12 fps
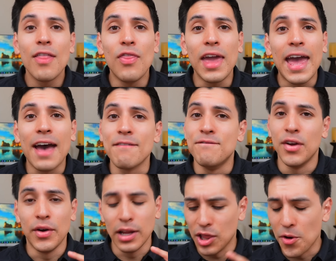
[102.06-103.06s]
They have
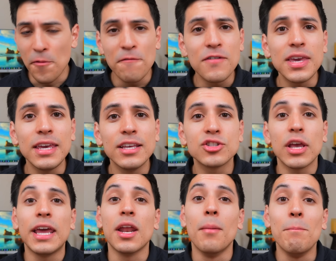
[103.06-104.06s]
very low fees
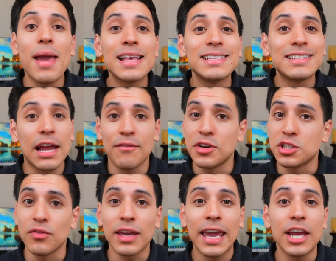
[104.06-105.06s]
and amazing
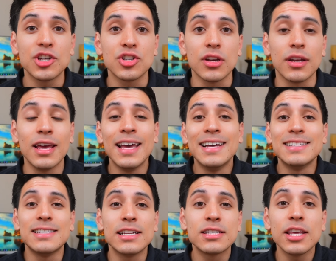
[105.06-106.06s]
diversification
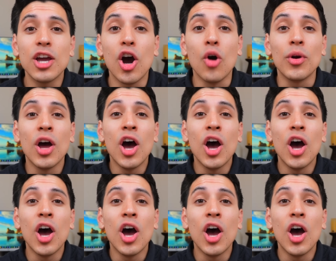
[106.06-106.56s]
since they own